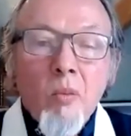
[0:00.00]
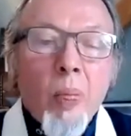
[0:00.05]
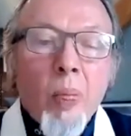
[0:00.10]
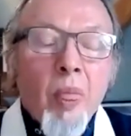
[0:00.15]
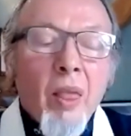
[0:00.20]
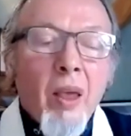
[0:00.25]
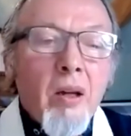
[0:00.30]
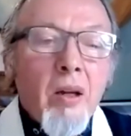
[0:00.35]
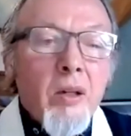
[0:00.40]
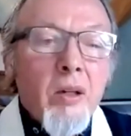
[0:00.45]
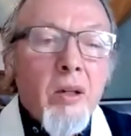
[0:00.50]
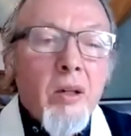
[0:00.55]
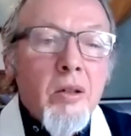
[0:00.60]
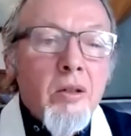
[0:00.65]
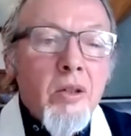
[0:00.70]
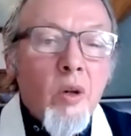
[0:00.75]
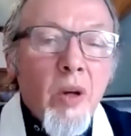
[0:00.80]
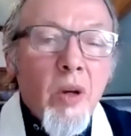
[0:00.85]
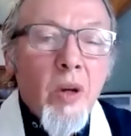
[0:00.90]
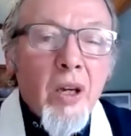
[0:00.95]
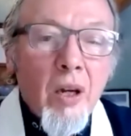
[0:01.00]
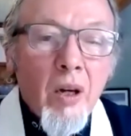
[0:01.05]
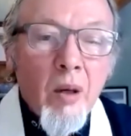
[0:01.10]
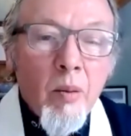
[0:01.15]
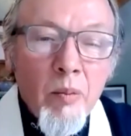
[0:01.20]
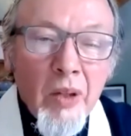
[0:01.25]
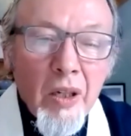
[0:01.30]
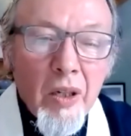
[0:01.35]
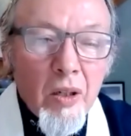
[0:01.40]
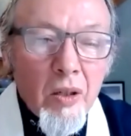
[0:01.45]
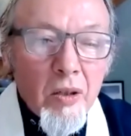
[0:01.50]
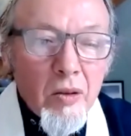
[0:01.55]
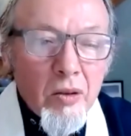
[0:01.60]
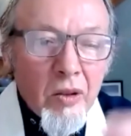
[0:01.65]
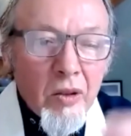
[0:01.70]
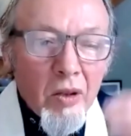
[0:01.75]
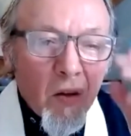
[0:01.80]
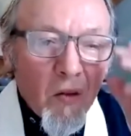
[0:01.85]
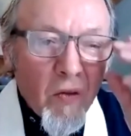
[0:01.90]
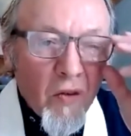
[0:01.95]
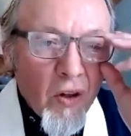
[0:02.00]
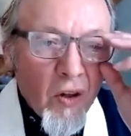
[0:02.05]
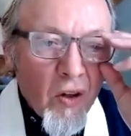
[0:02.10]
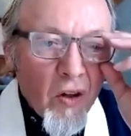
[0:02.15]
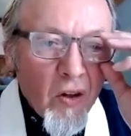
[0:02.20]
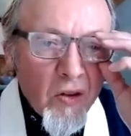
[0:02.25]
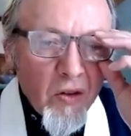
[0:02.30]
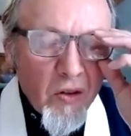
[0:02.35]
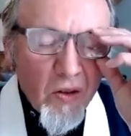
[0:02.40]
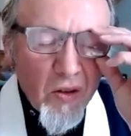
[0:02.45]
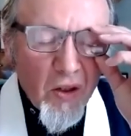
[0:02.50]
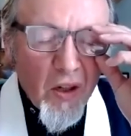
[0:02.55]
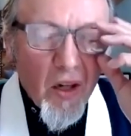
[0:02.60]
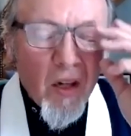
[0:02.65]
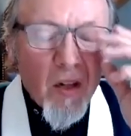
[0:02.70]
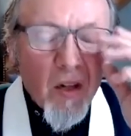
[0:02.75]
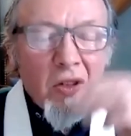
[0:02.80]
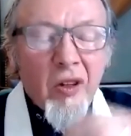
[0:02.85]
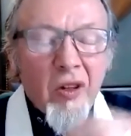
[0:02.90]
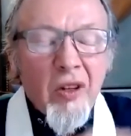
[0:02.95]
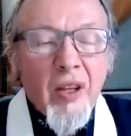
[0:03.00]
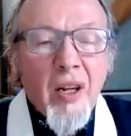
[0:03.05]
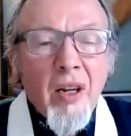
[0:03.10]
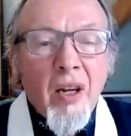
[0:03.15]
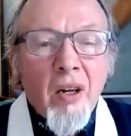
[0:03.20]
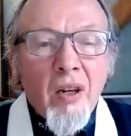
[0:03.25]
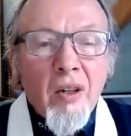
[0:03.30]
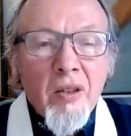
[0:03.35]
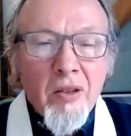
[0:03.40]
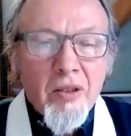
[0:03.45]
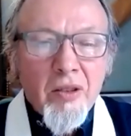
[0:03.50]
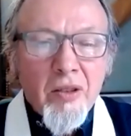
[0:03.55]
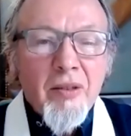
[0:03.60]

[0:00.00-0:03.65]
So we come to the last